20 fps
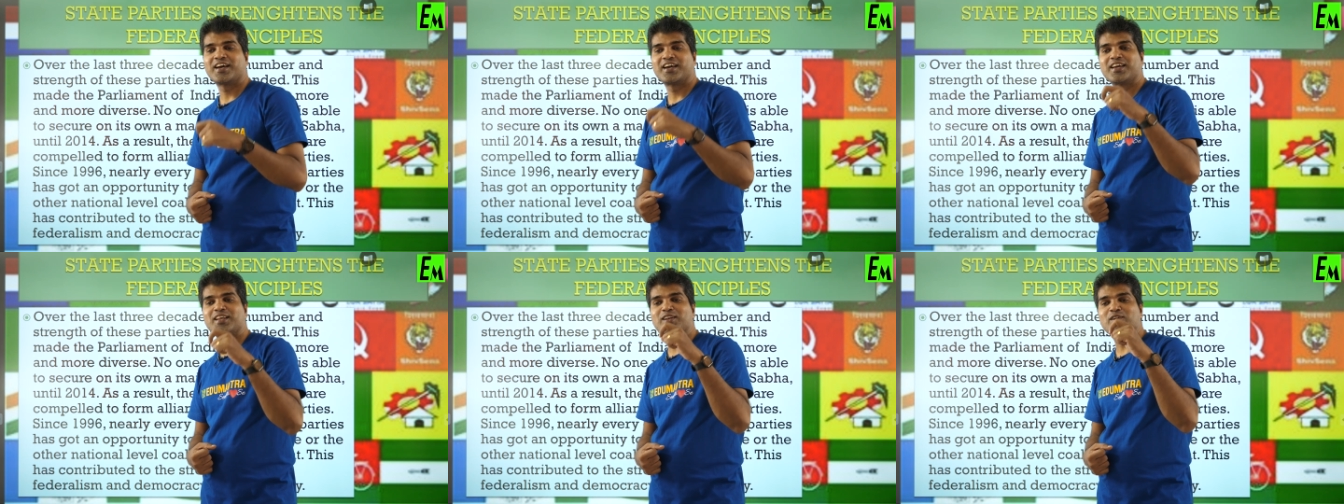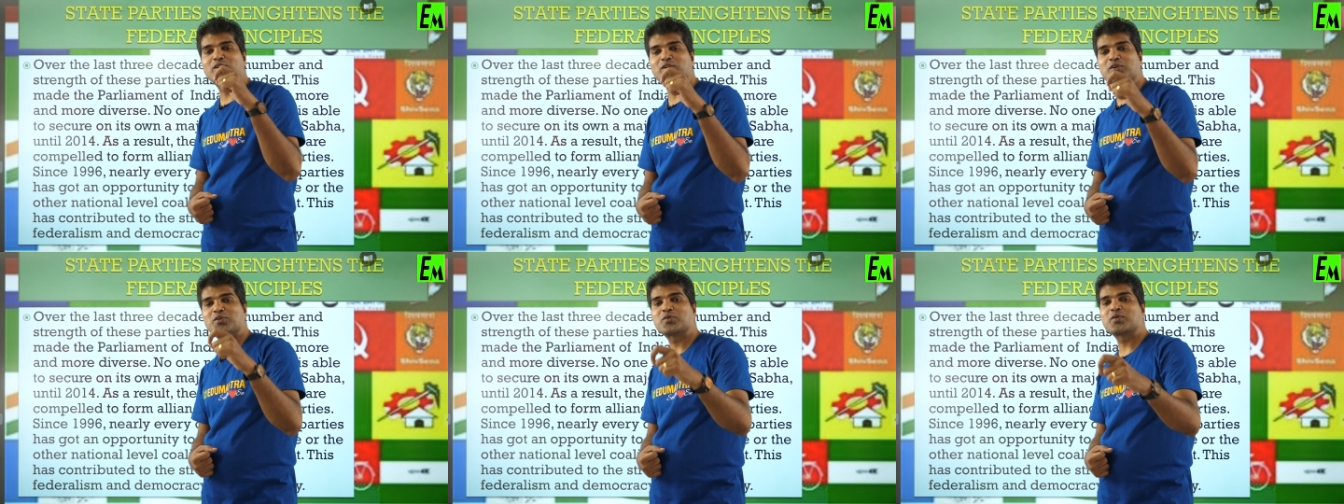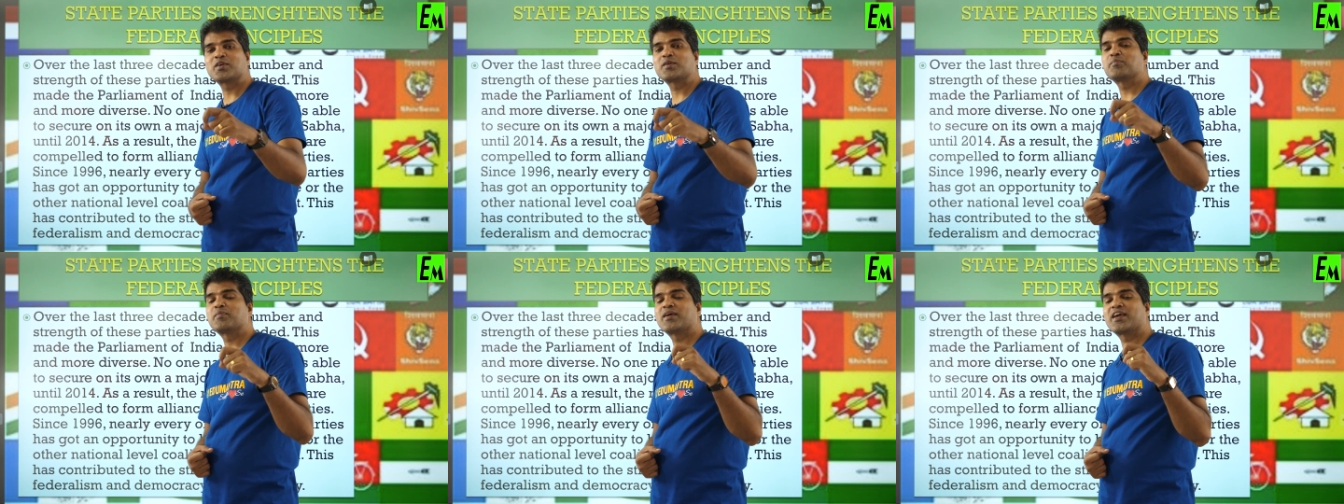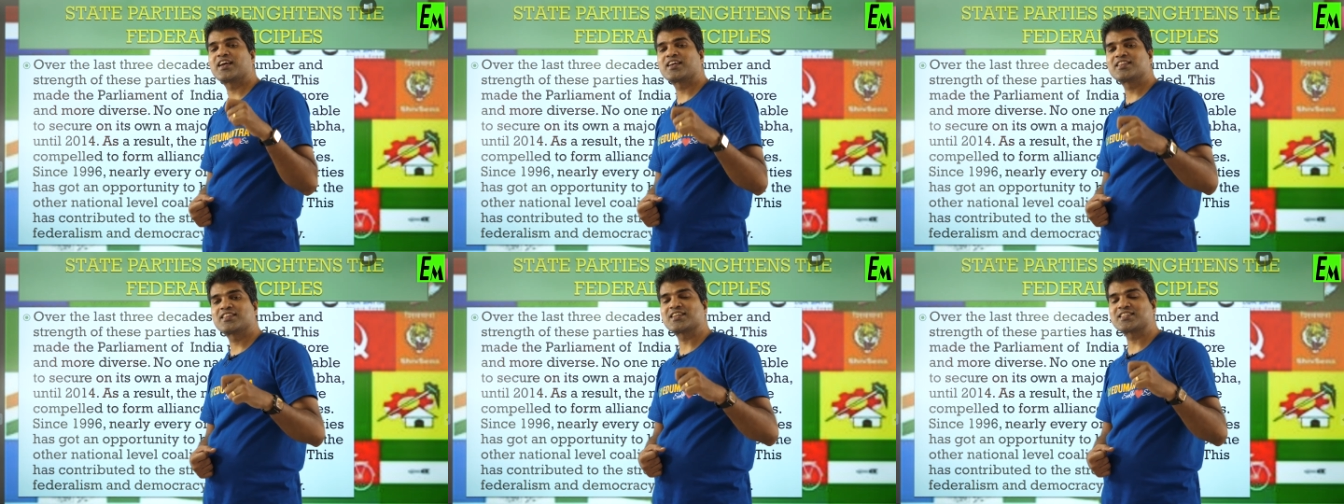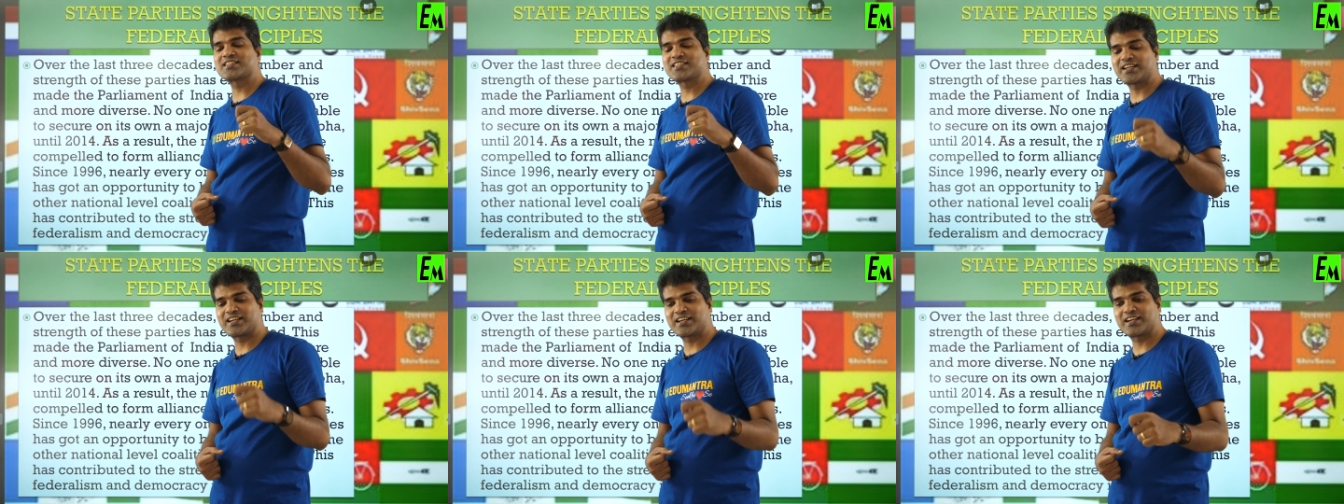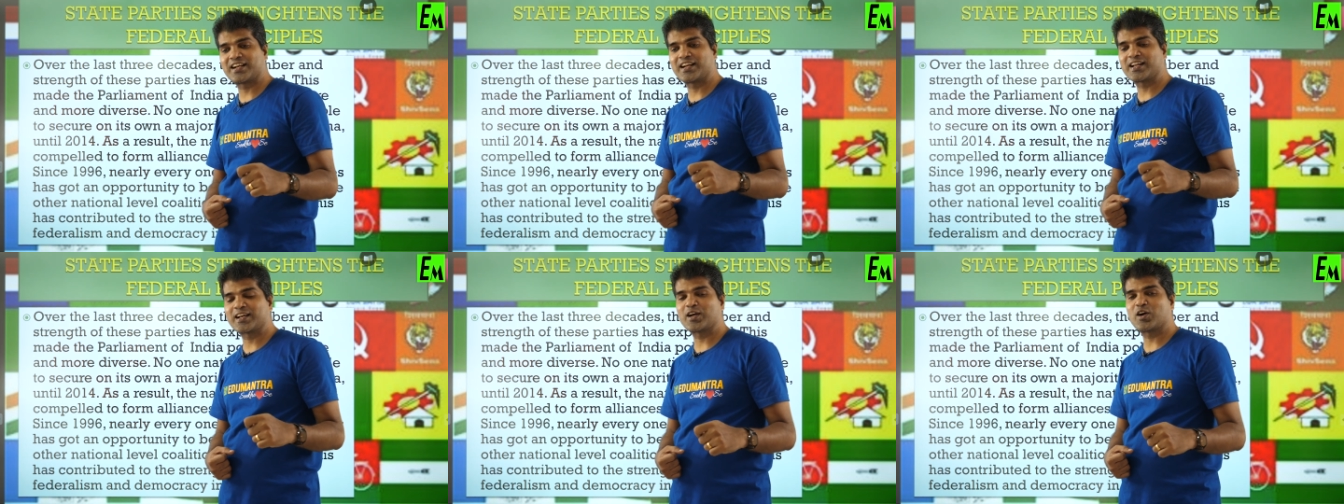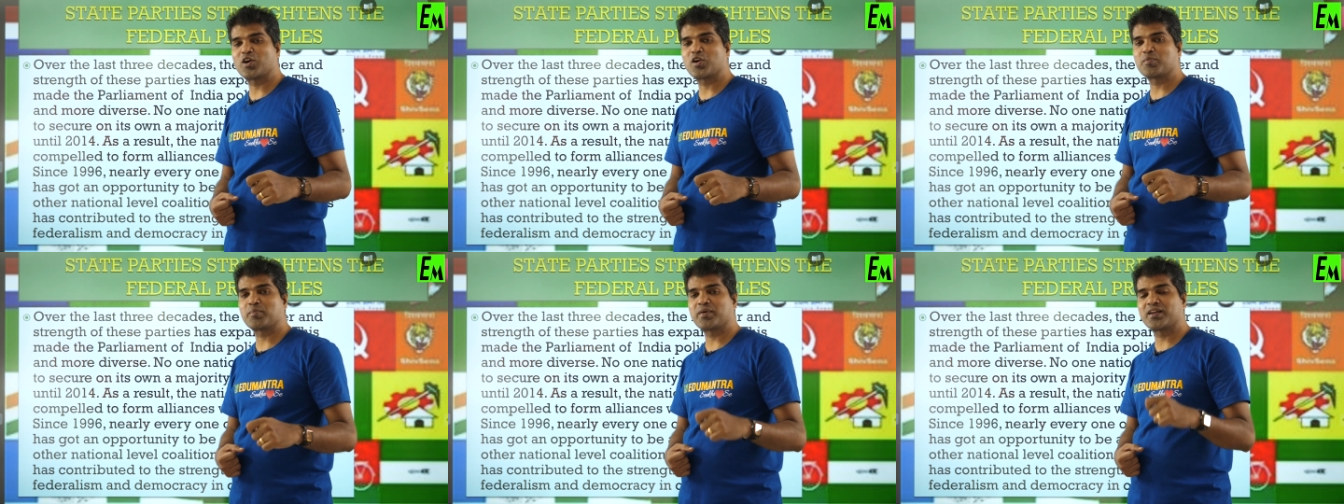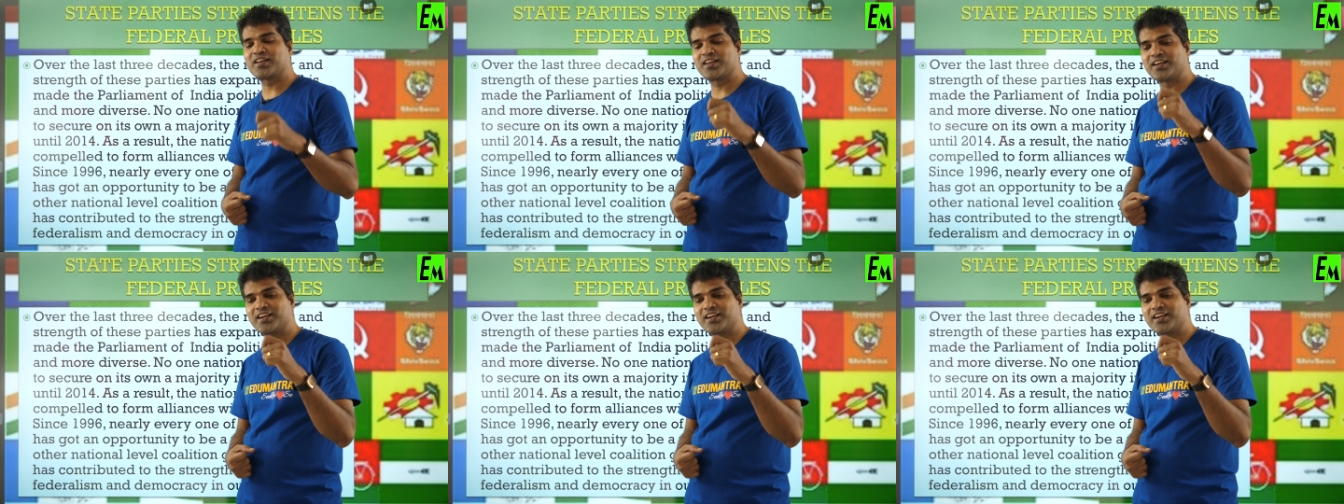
in order to make the central government